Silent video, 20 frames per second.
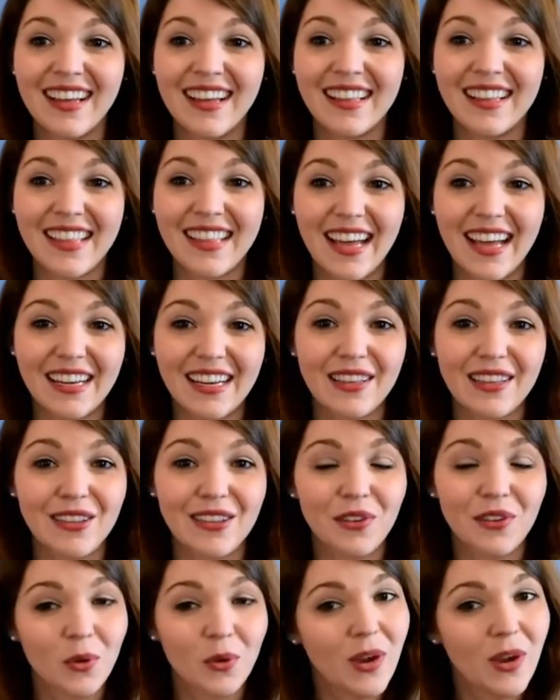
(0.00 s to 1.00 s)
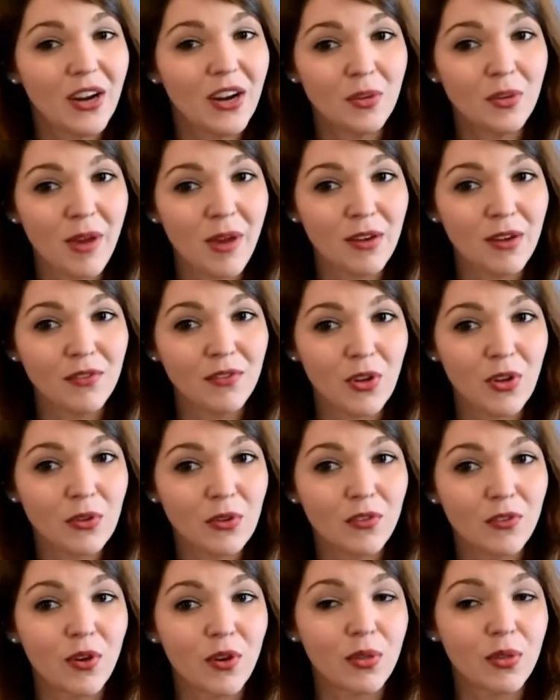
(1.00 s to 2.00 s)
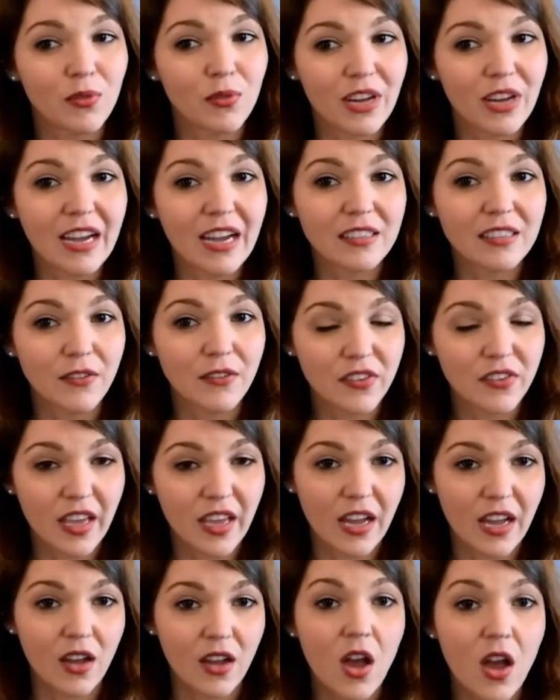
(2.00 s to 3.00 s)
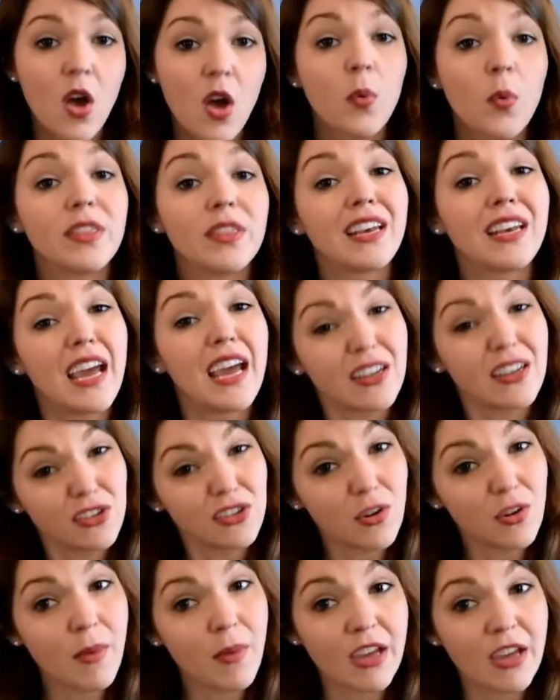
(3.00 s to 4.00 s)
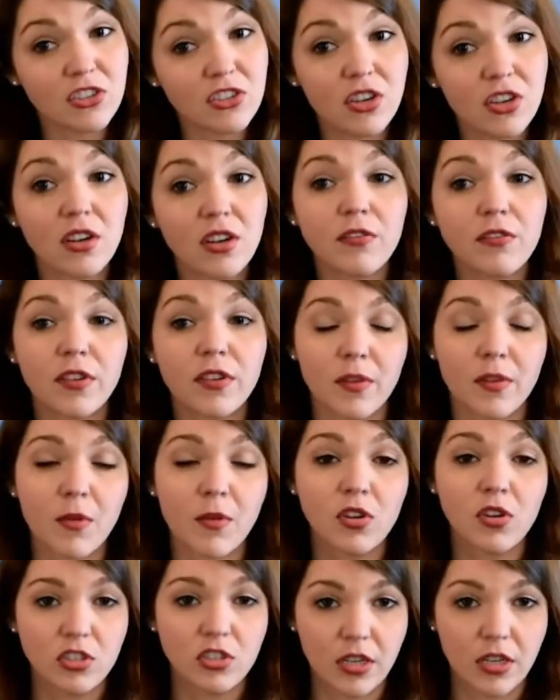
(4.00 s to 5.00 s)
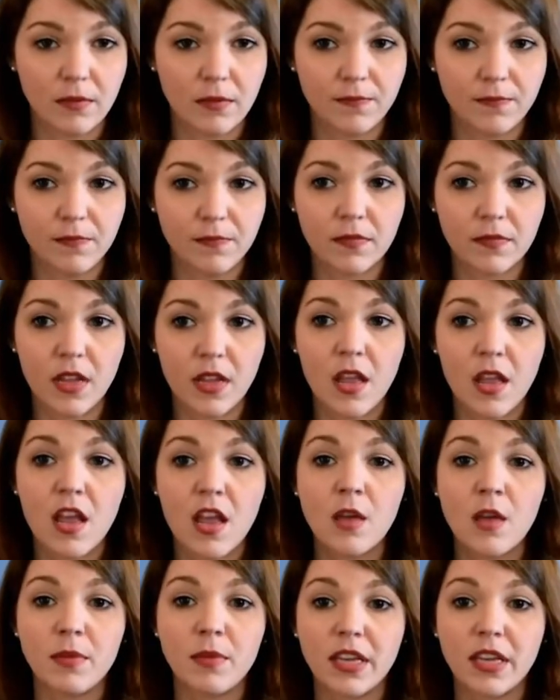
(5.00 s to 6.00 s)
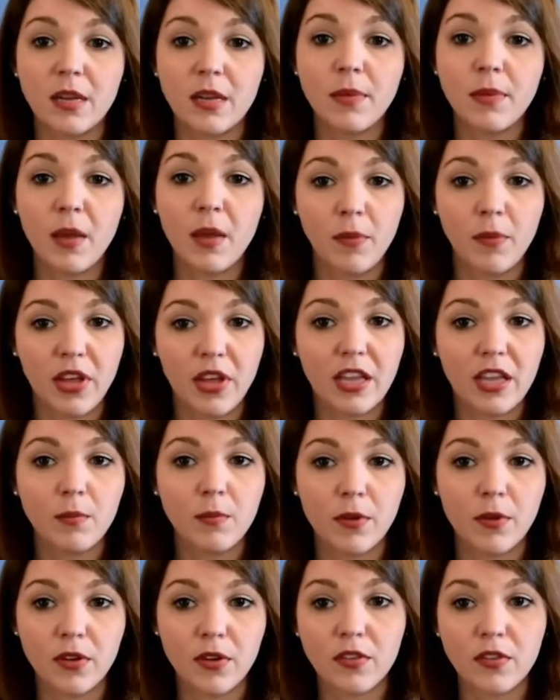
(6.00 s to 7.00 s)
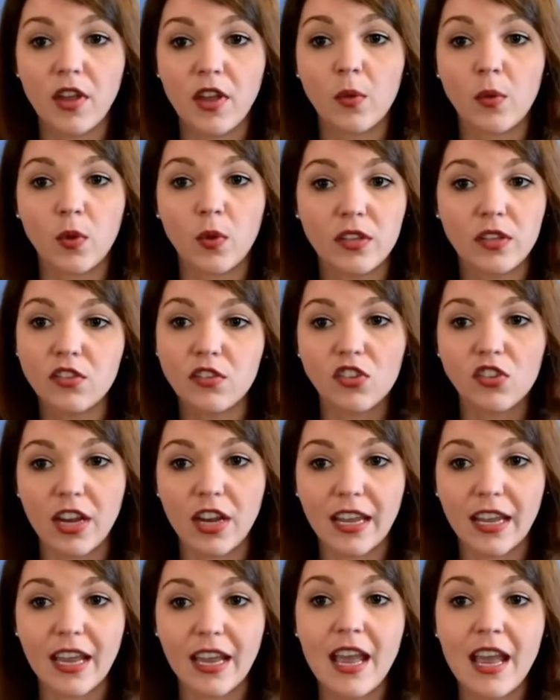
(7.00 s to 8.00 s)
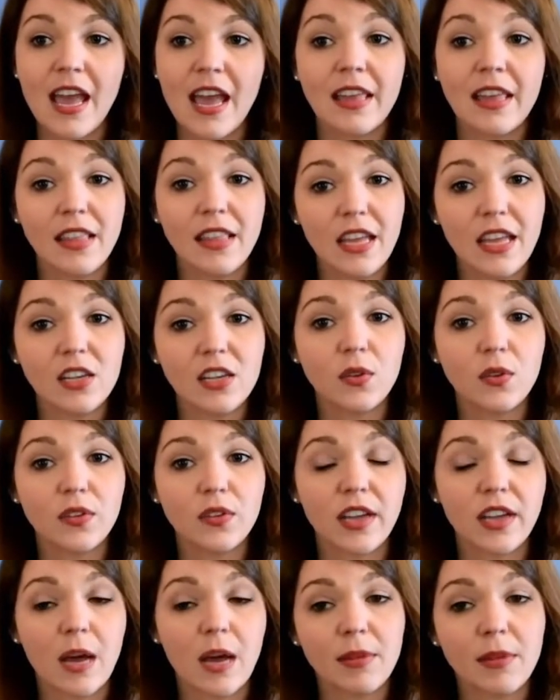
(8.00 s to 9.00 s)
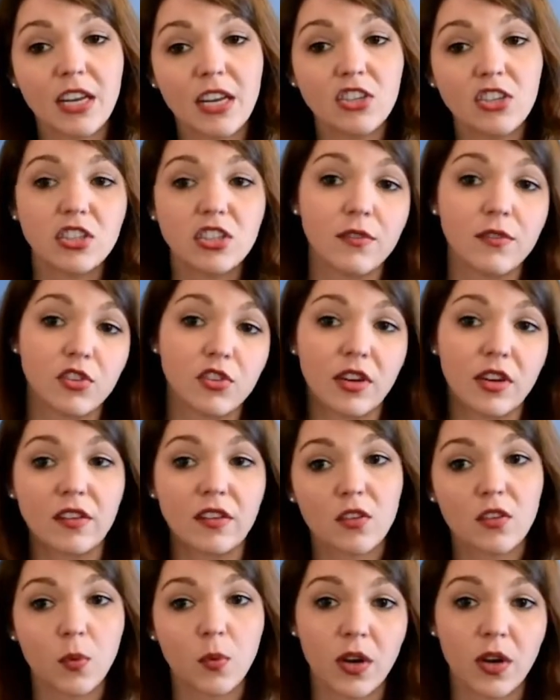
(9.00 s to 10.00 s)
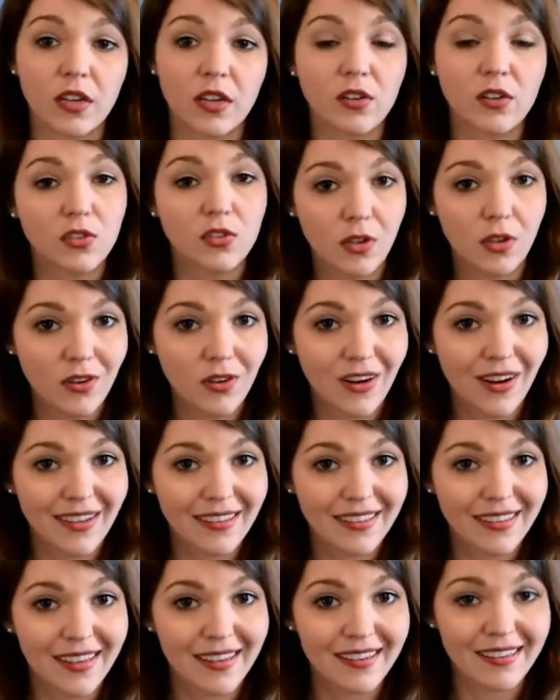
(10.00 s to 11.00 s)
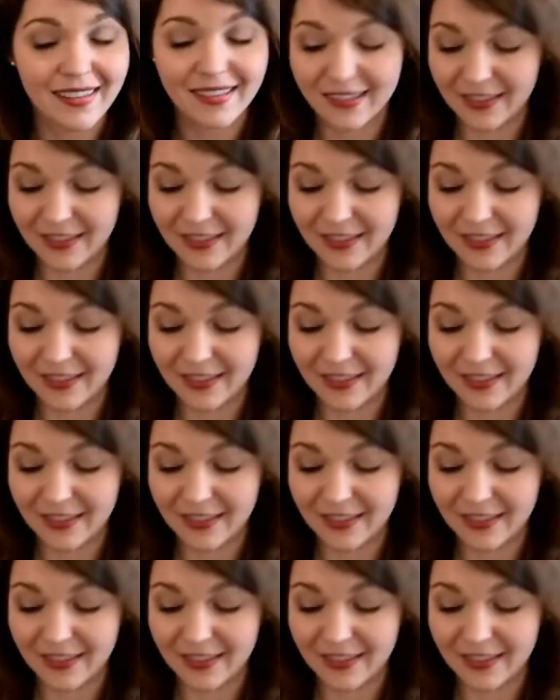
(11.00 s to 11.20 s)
That is the required amount of notes for a 3-octave scale with an extra measure for some cushion. Begin by playing bursts on one string, and then use a combination of strings to work on your string crossings.